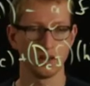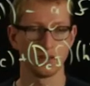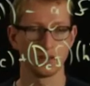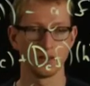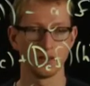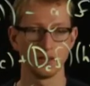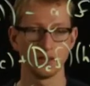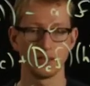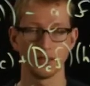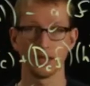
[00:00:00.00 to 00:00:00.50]

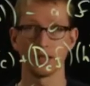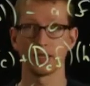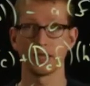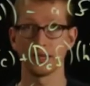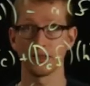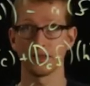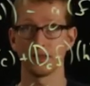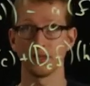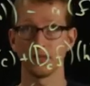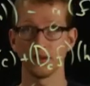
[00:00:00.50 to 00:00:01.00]
This,
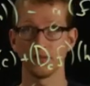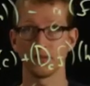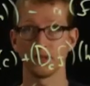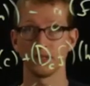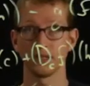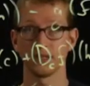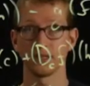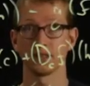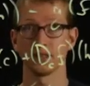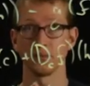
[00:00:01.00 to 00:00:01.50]
again, think of
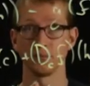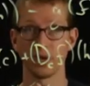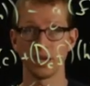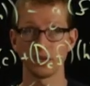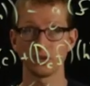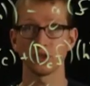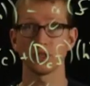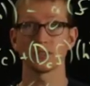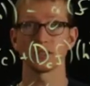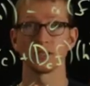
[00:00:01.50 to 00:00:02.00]
this as a
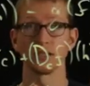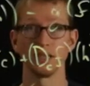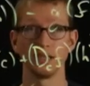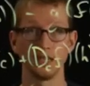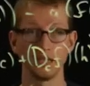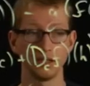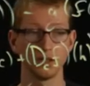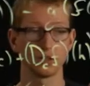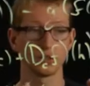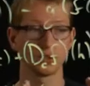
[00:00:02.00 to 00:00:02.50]
matrix, a
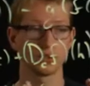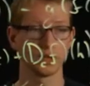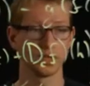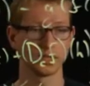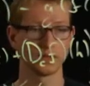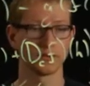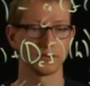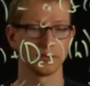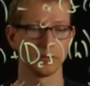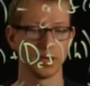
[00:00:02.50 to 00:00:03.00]
linear
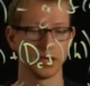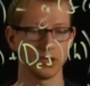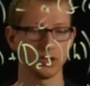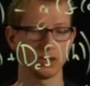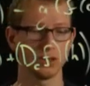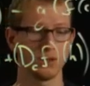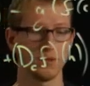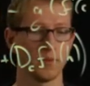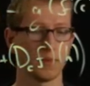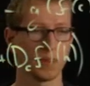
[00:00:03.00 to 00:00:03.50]

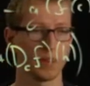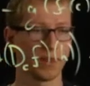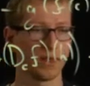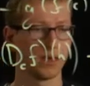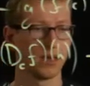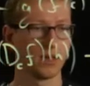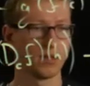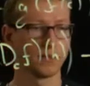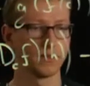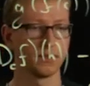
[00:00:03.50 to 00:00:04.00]
transformation.
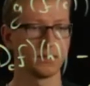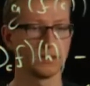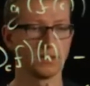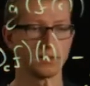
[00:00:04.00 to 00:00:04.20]
This